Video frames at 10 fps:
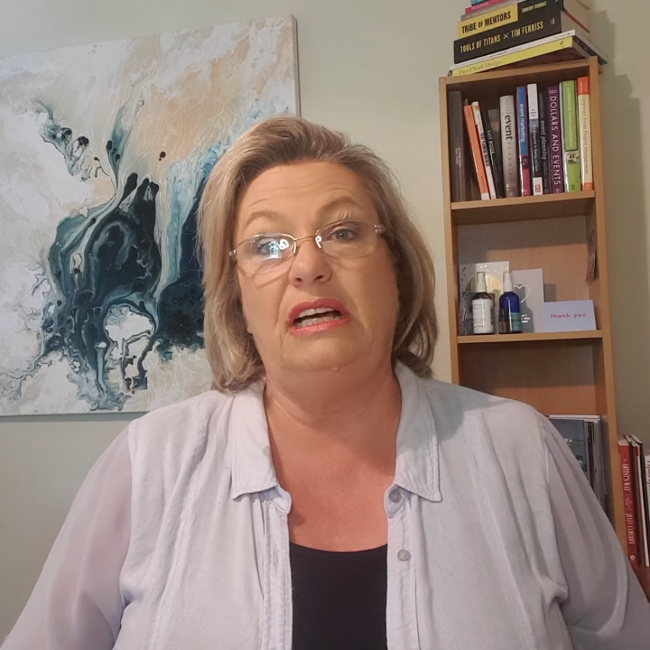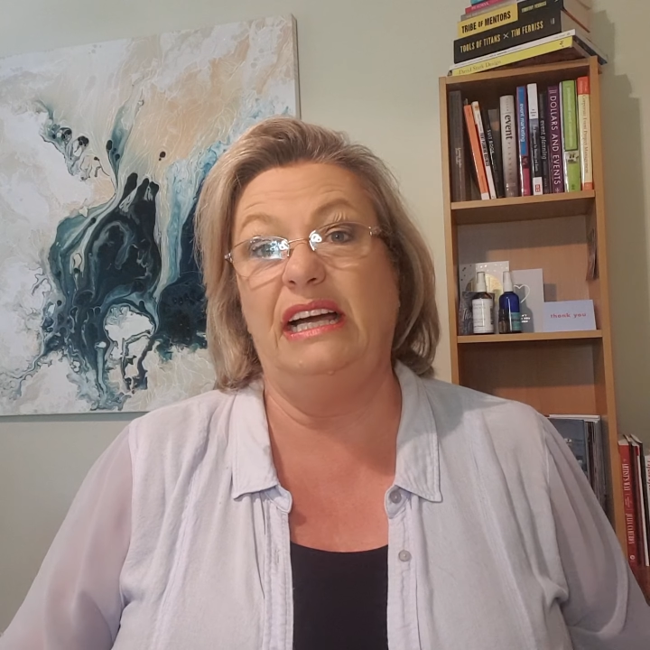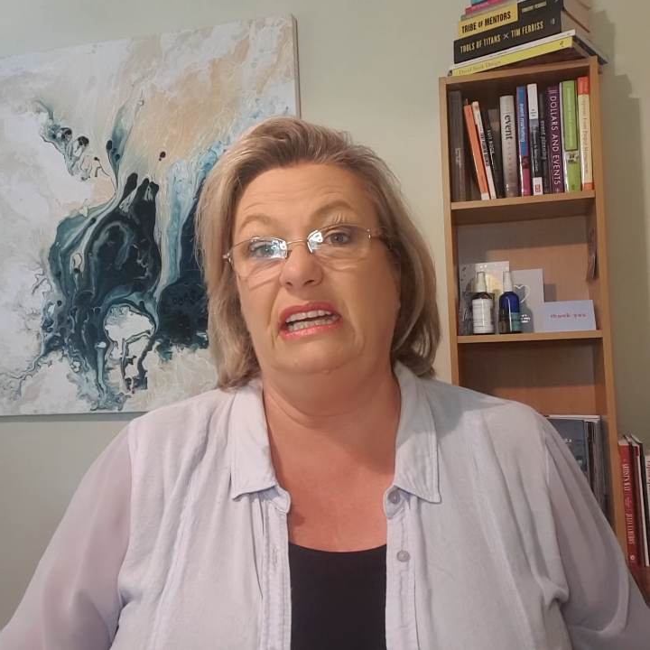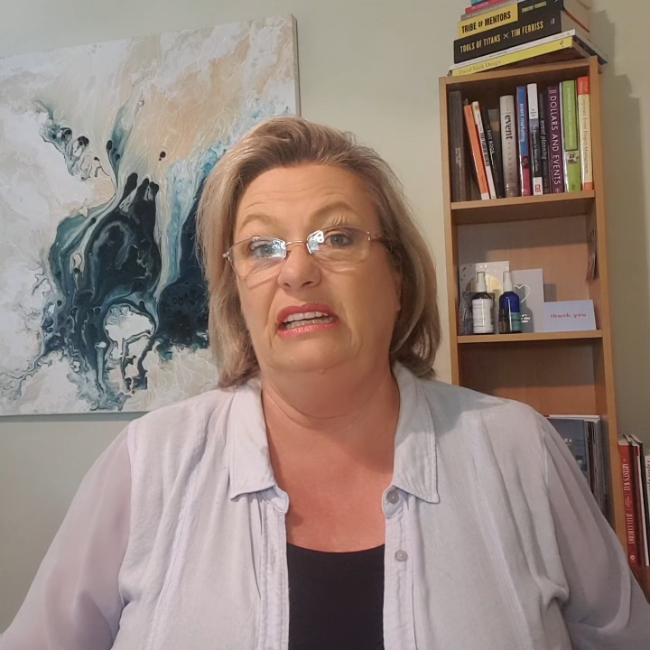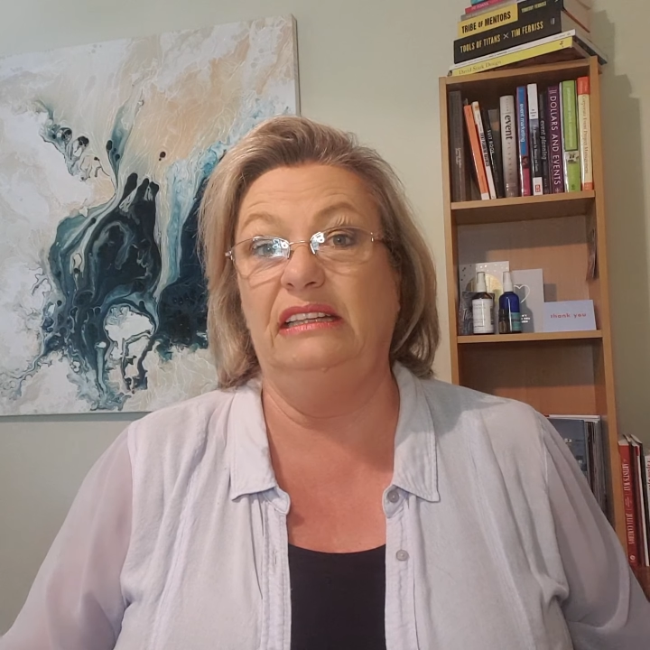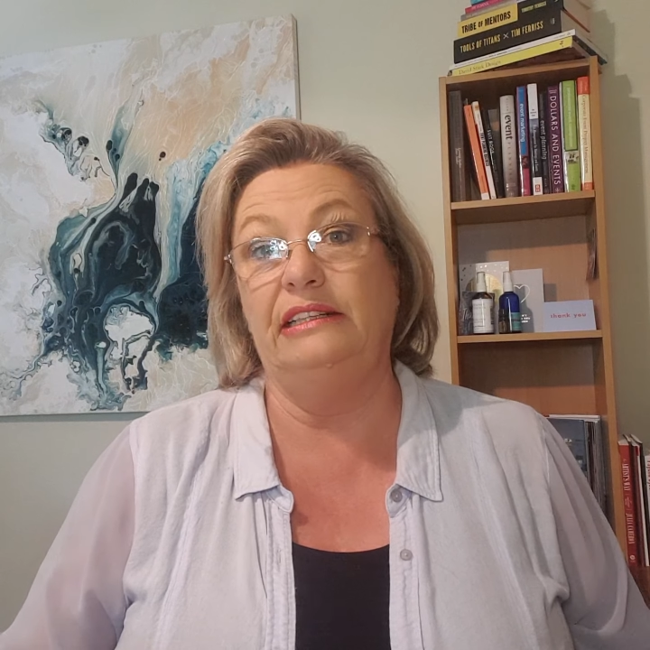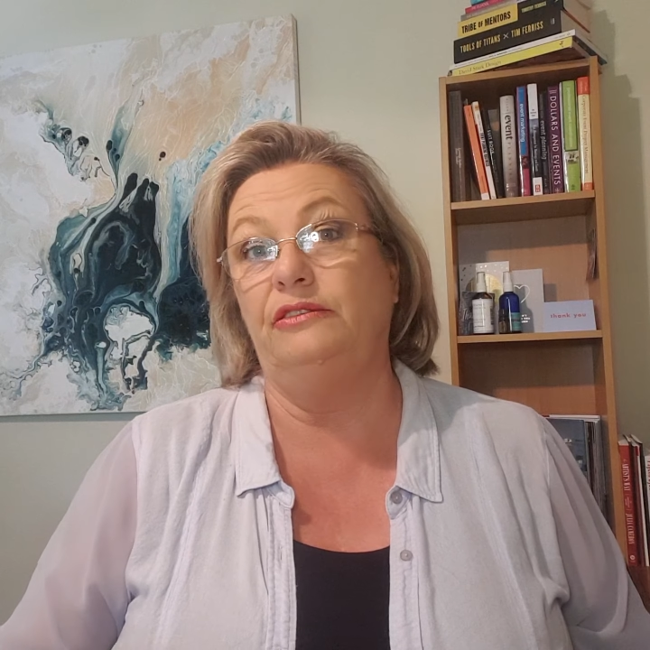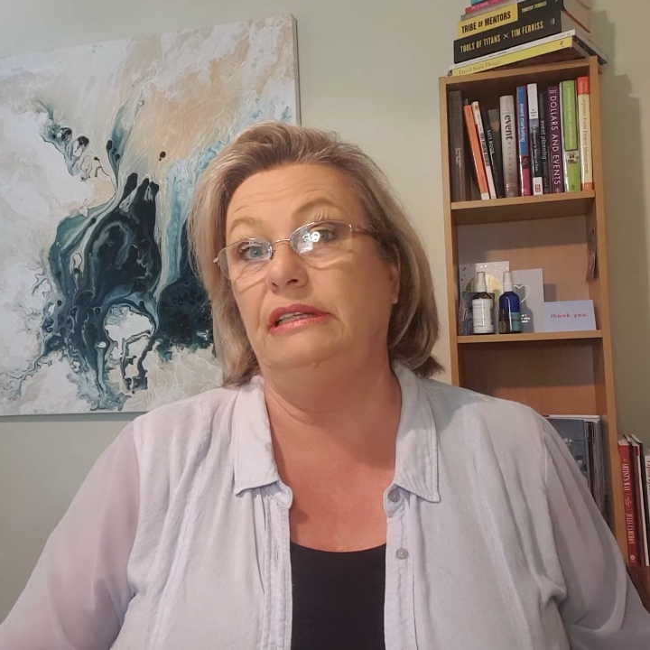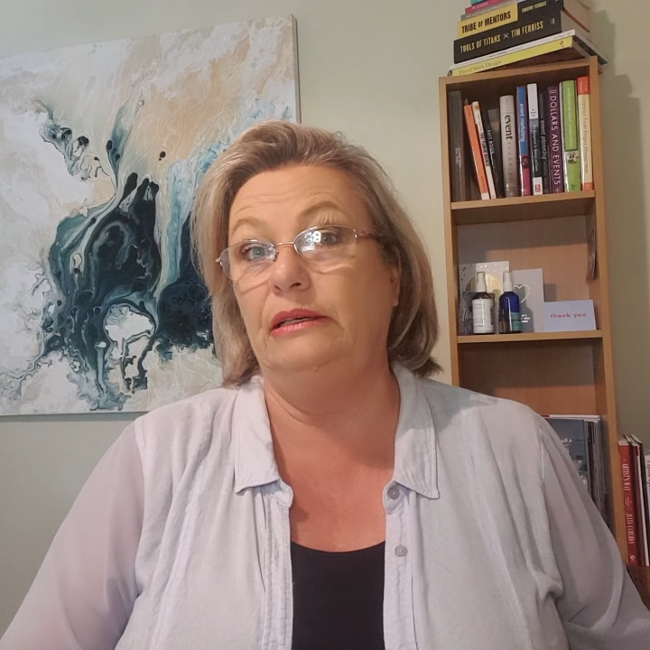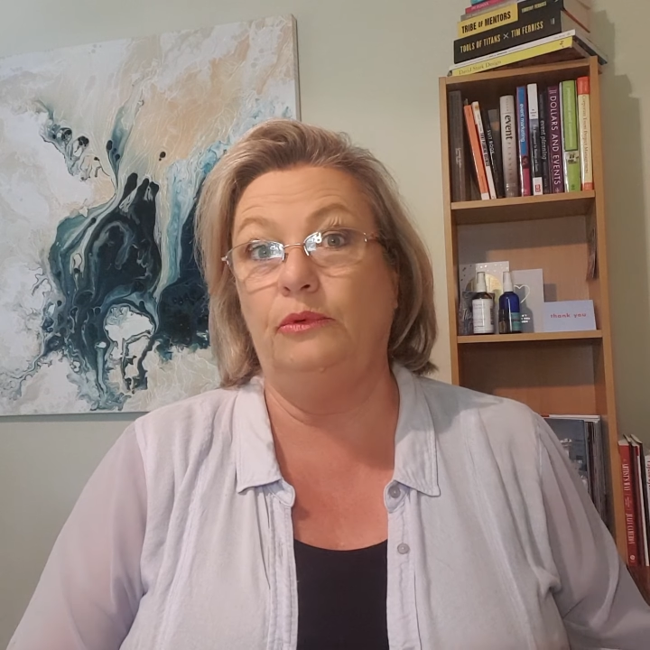I can
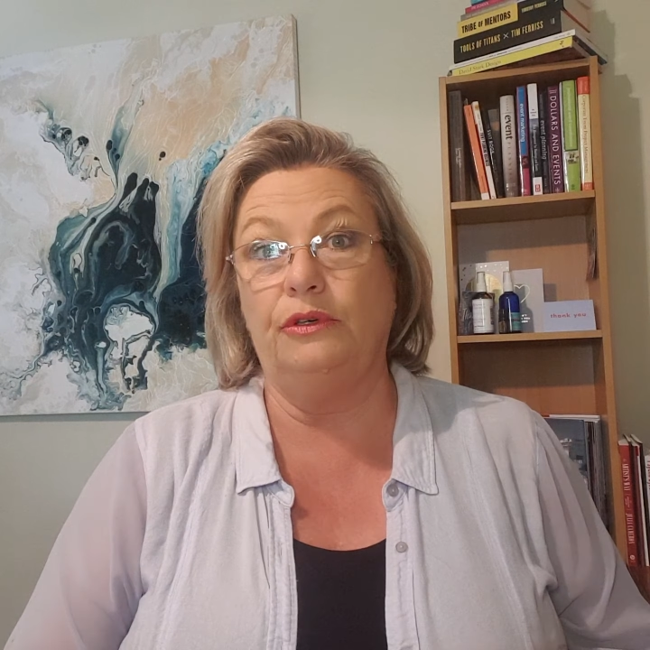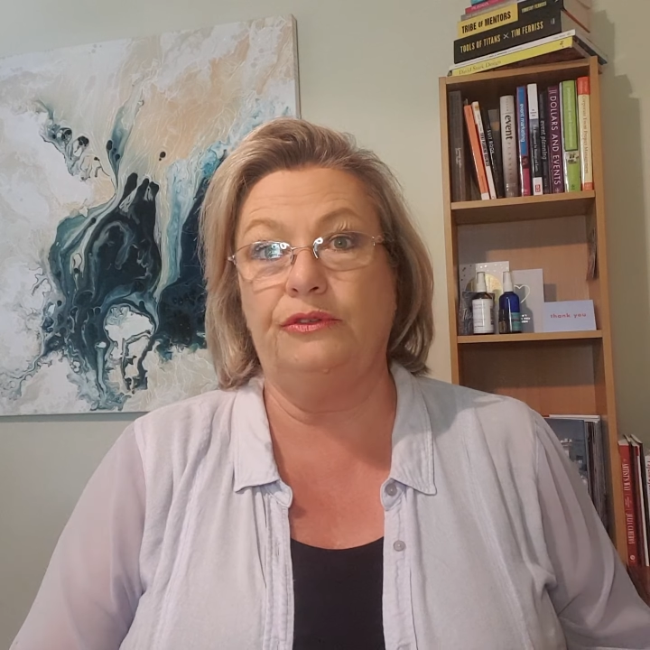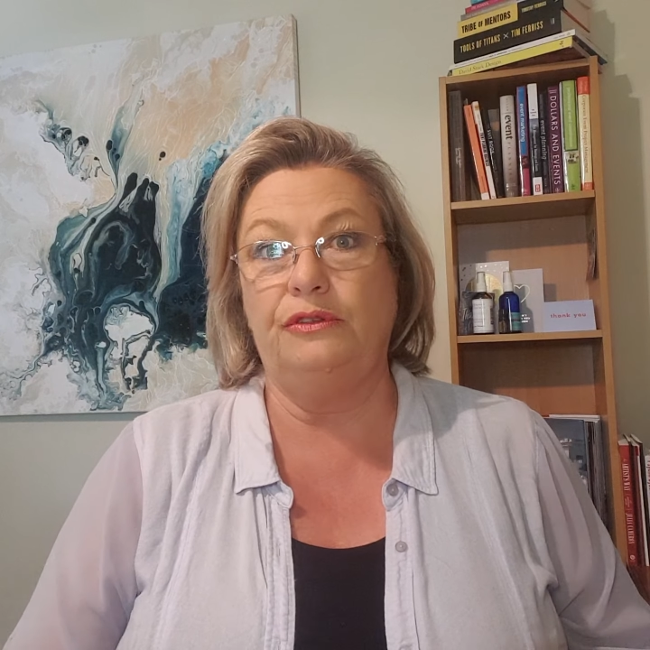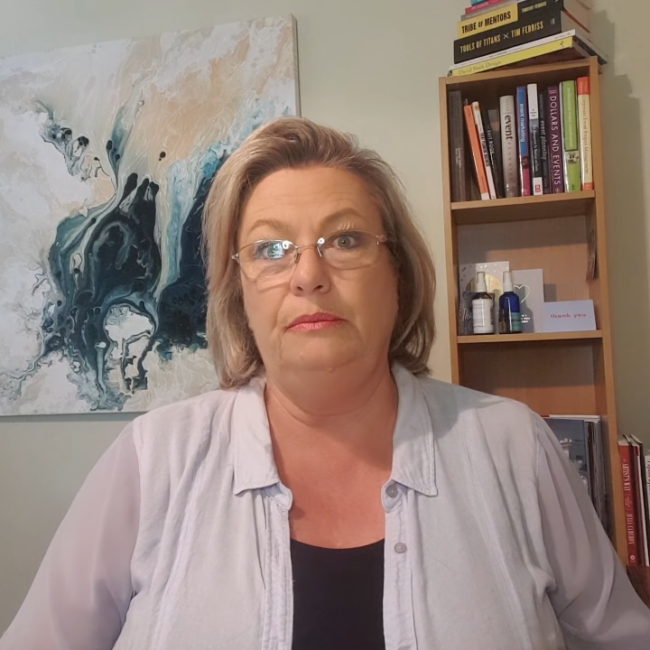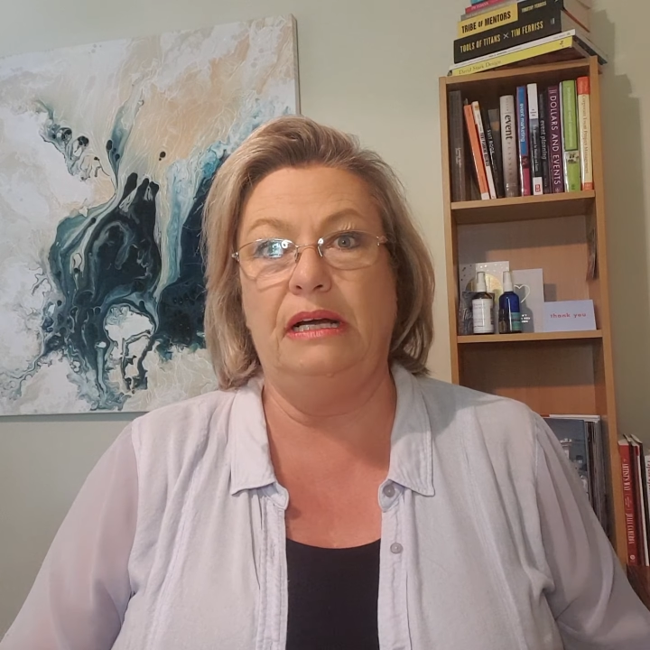literally walk through